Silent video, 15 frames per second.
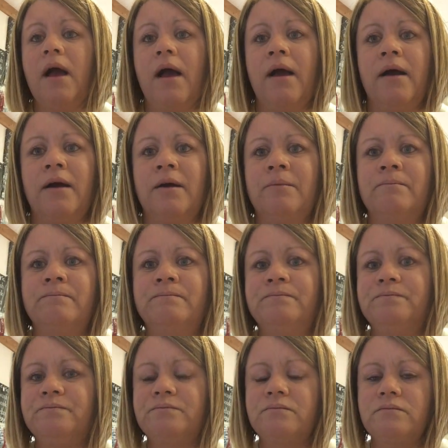and
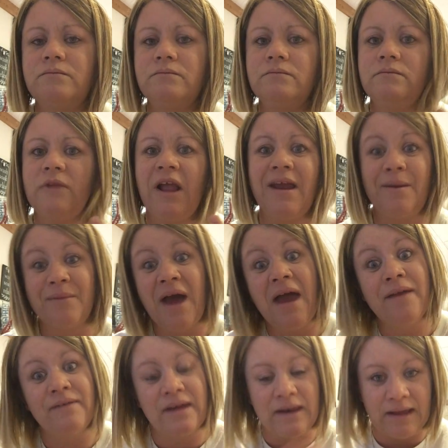I'm
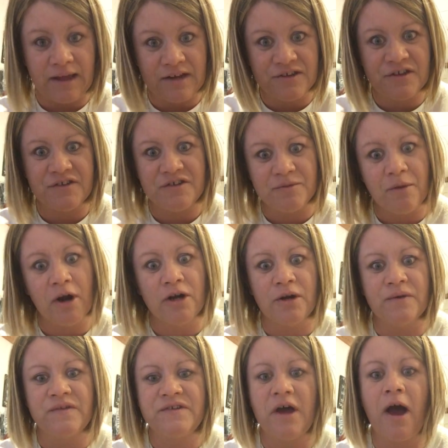kind of getting into
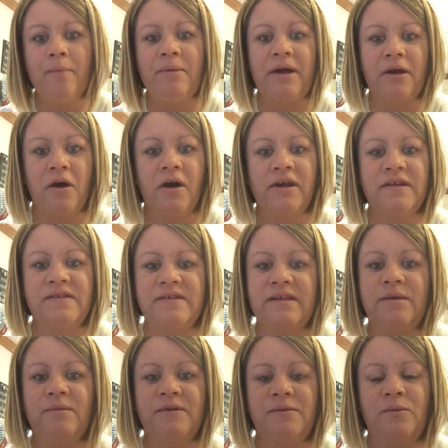tomorrow's topic,
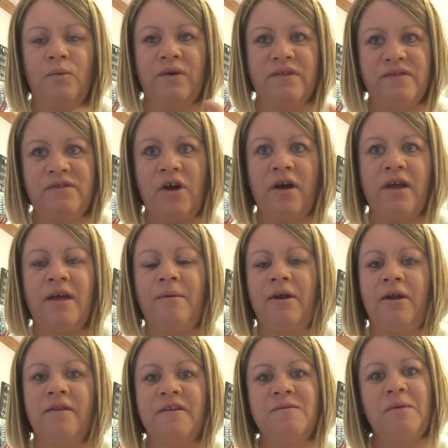honestly, with talking about
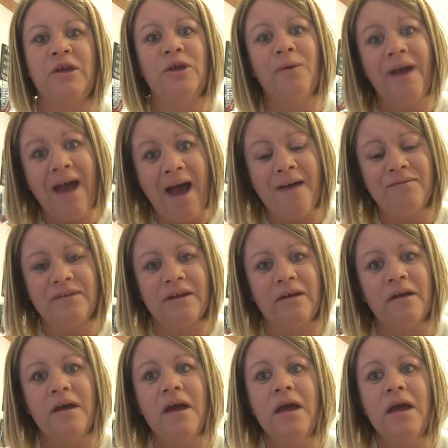all this, but you have to